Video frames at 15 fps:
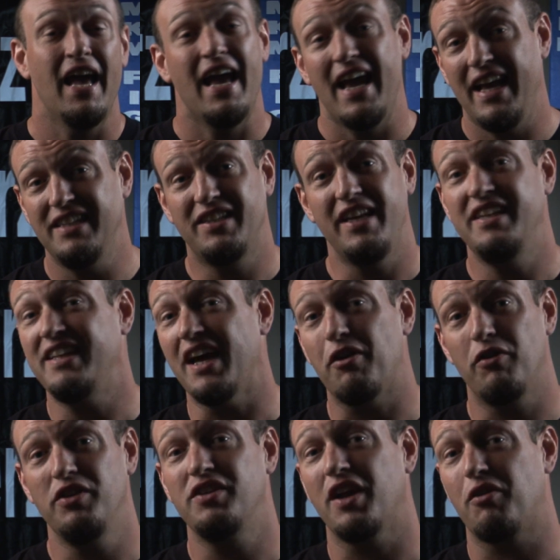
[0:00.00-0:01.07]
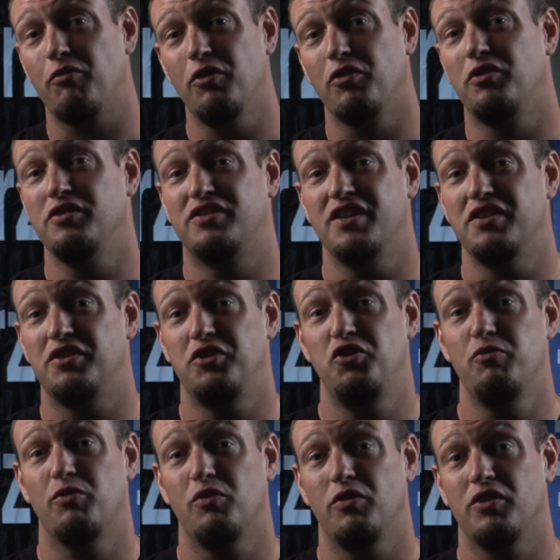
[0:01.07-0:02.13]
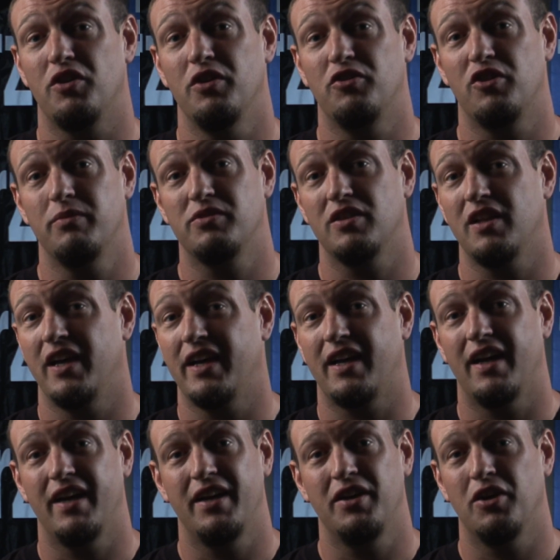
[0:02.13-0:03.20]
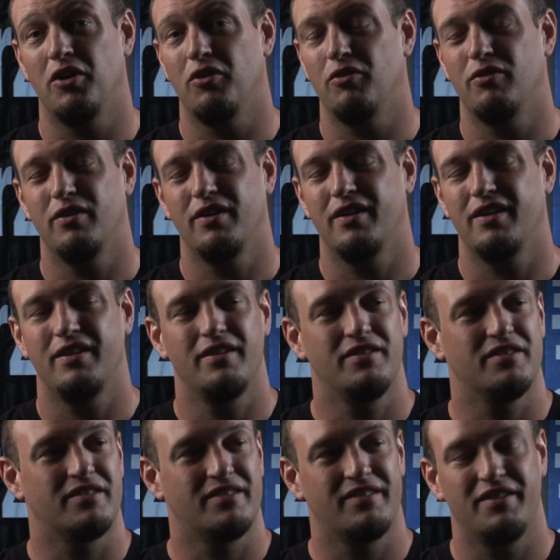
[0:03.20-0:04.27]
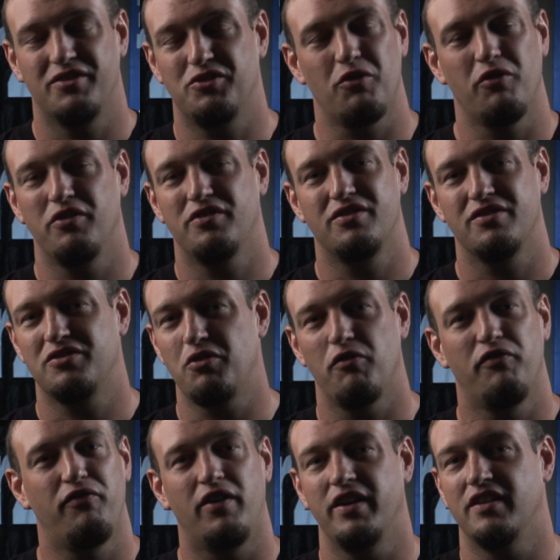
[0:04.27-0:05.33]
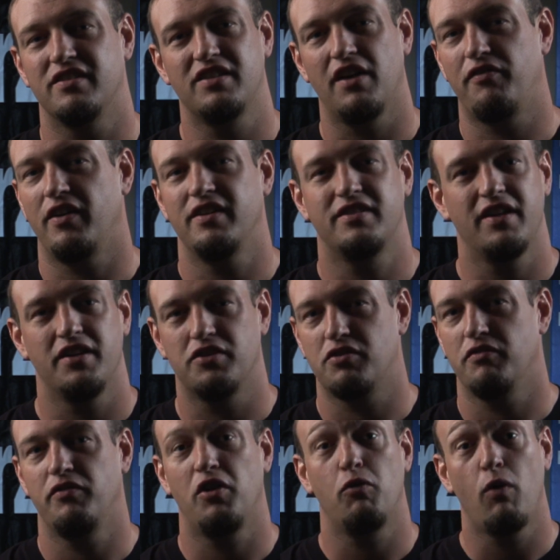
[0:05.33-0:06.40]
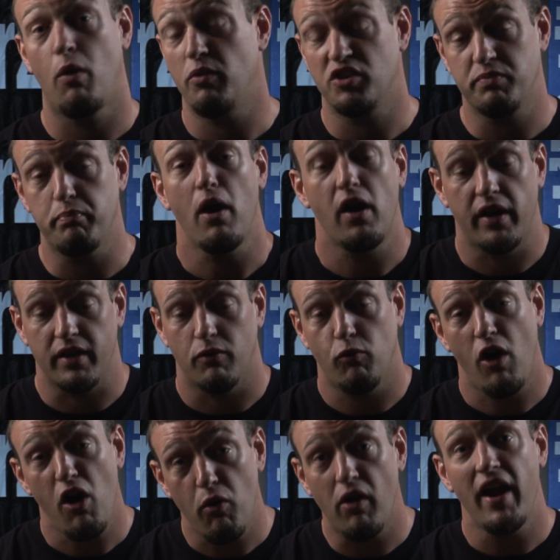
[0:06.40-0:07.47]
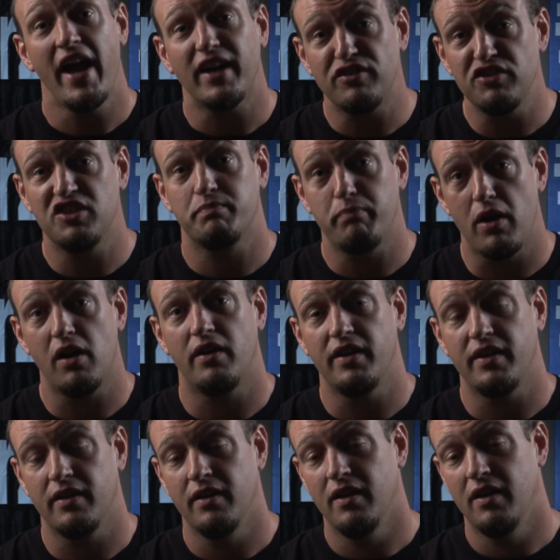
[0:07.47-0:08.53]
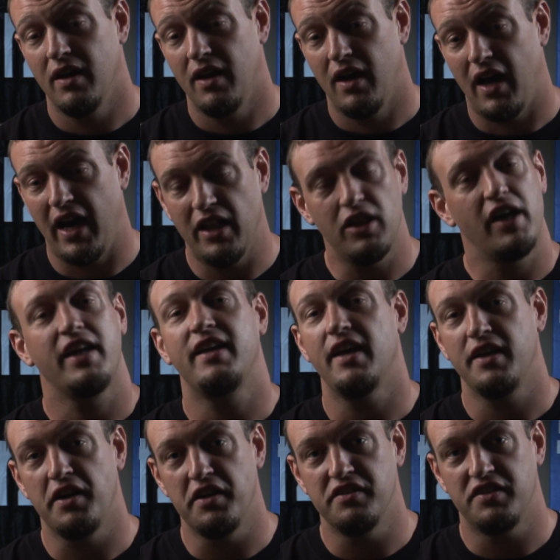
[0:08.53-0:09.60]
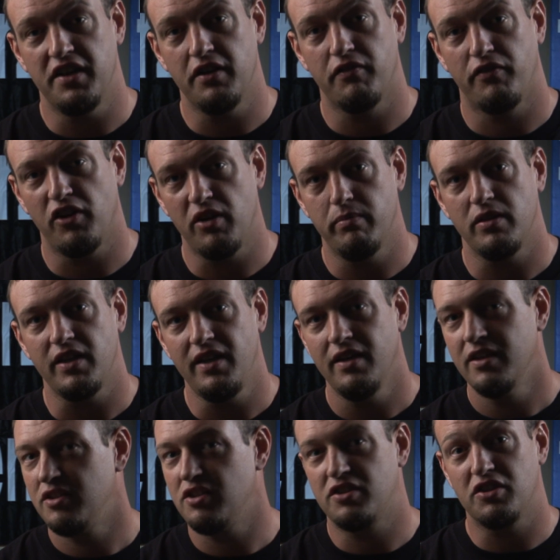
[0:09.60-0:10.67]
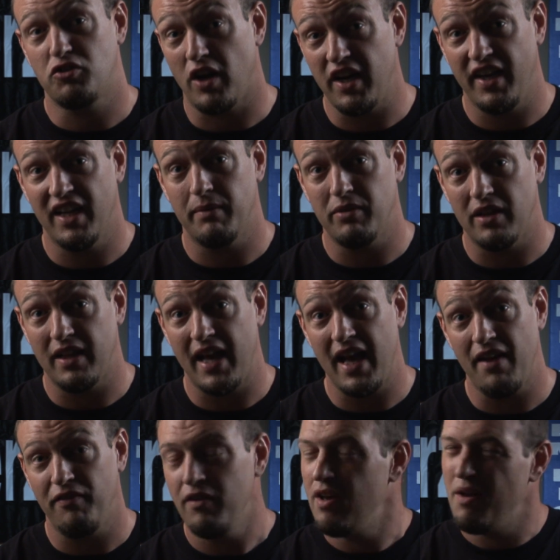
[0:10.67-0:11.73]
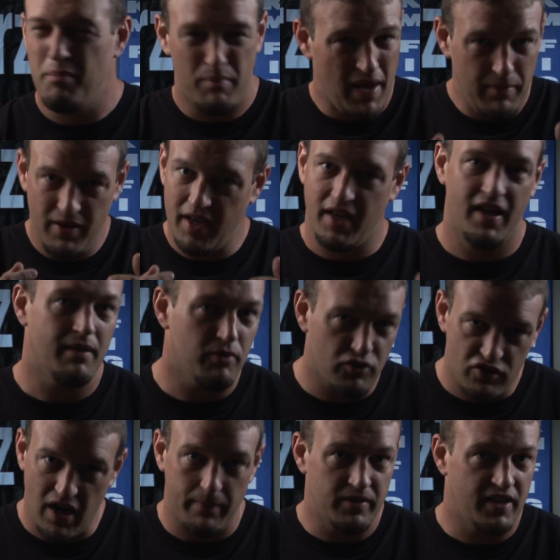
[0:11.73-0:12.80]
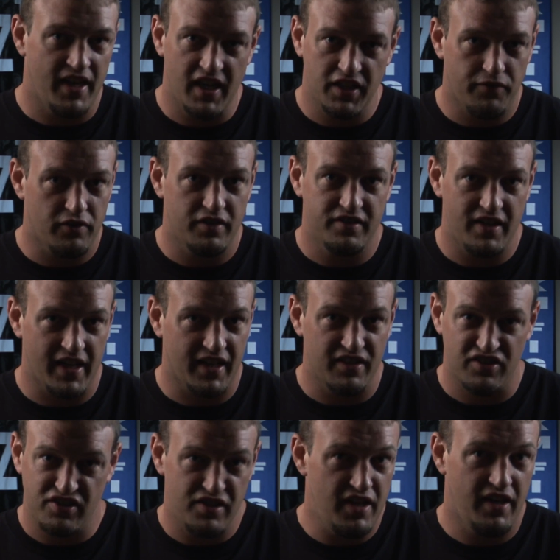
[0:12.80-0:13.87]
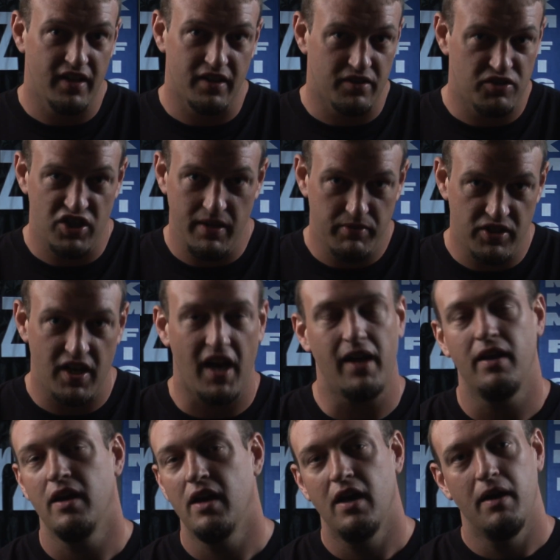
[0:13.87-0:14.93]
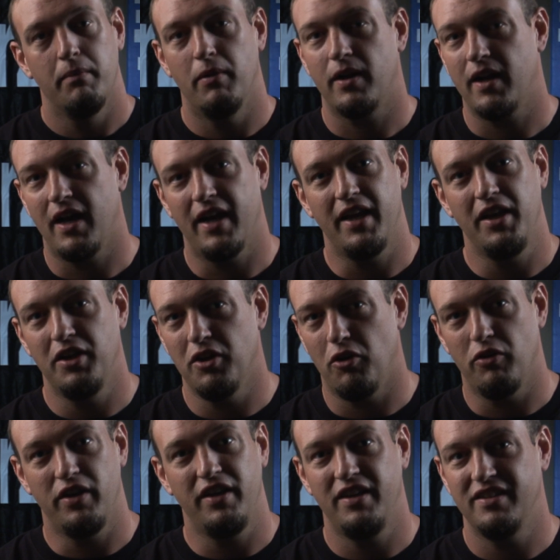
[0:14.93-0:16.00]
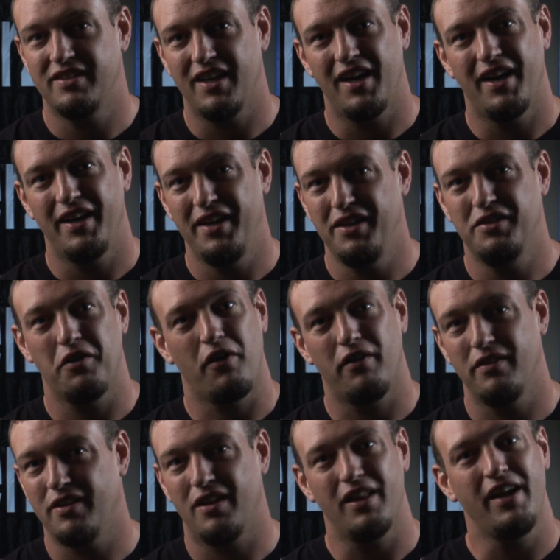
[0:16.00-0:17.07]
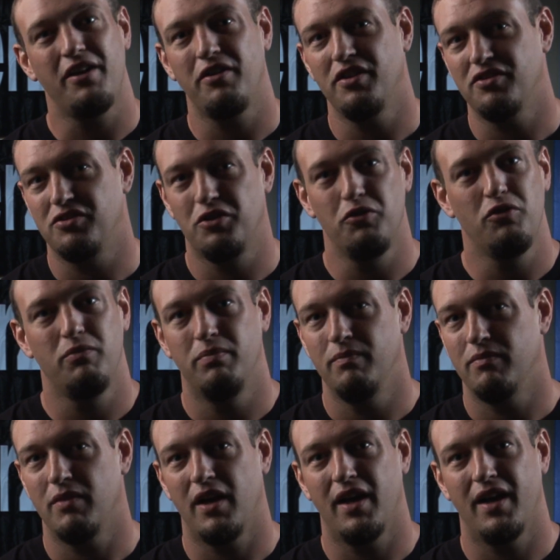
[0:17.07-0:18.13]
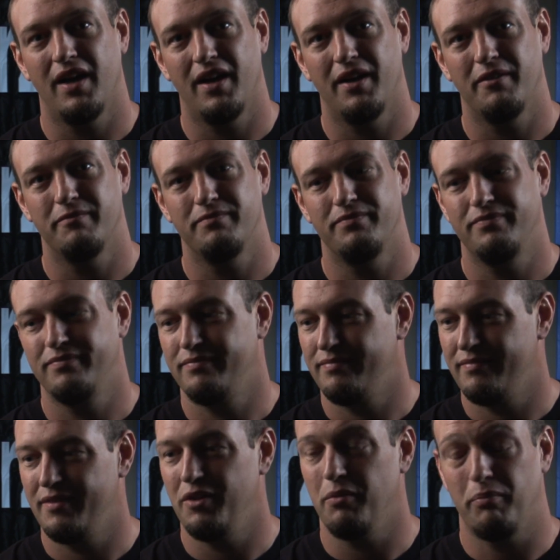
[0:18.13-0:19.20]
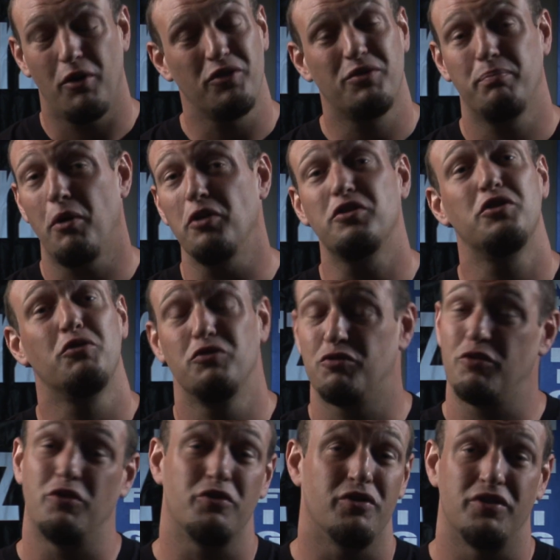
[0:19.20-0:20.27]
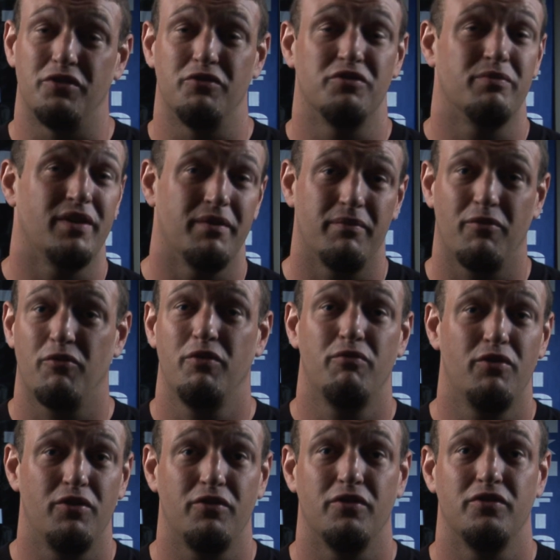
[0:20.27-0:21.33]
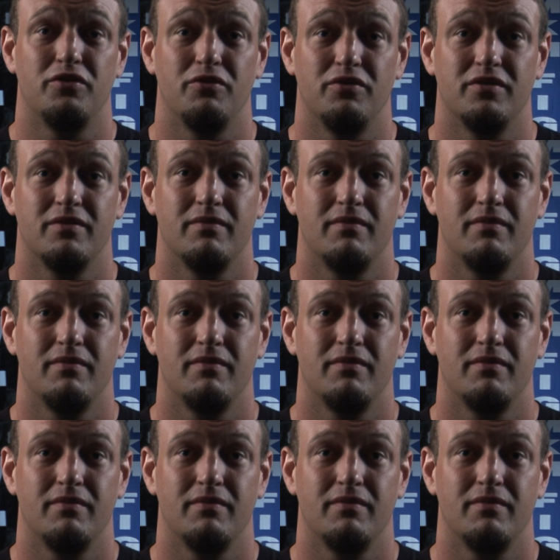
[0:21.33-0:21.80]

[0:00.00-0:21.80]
he's got a real good sense of humor in terms of like just so funny the stuff I say to Travell while we're sparring. While we're actually sparring, I like getting in his ear verbally just to try to get him to laugh. Maybe I can get him to drop his hands for a second, sneak in a cheap shot. But he's a hilarious dude. Both the dudes are real good dudes, man. Real good dudes.